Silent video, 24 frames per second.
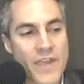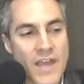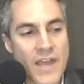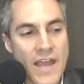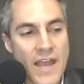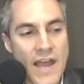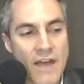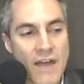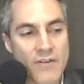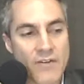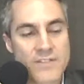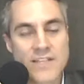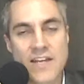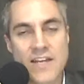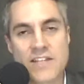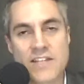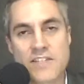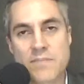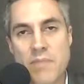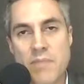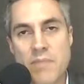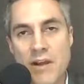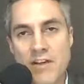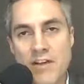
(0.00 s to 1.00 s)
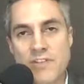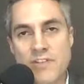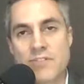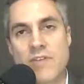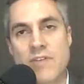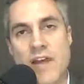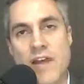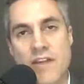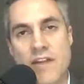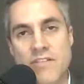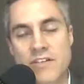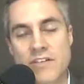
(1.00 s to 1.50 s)
how has that inspired you,
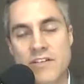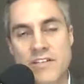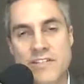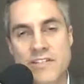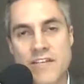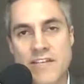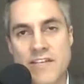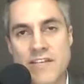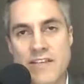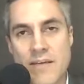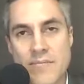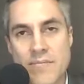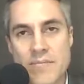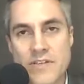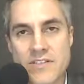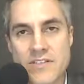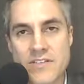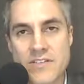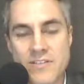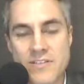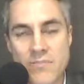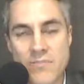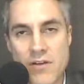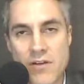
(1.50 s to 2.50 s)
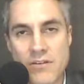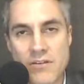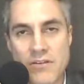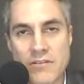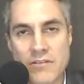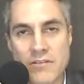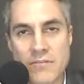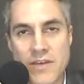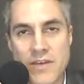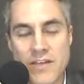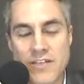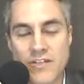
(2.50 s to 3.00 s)
and how are you going to take that business model
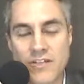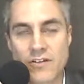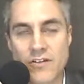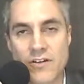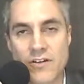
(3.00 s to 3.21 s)
and make it your